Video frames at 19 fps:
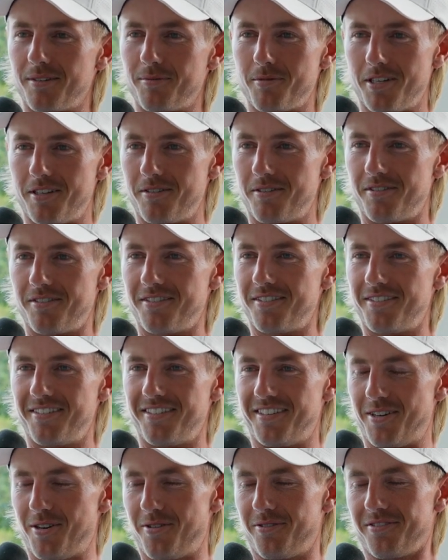I mean,
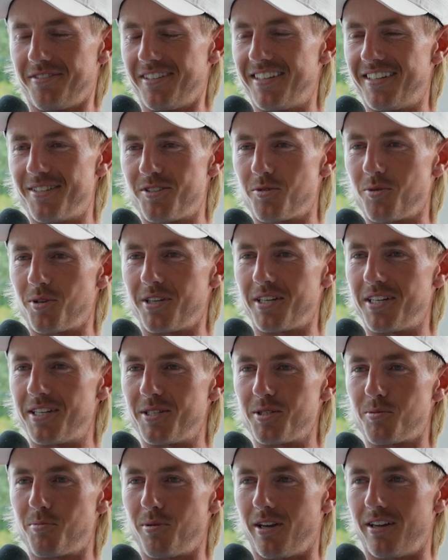you know, it is what it
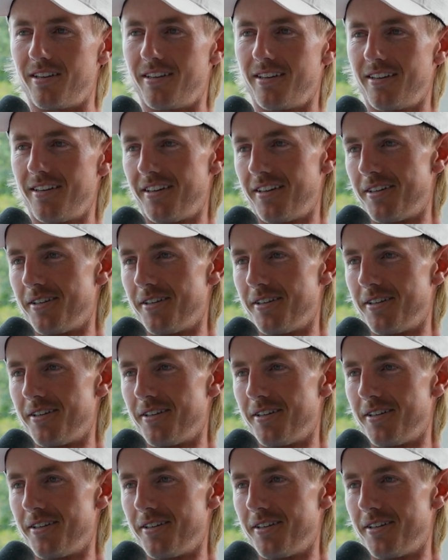is, but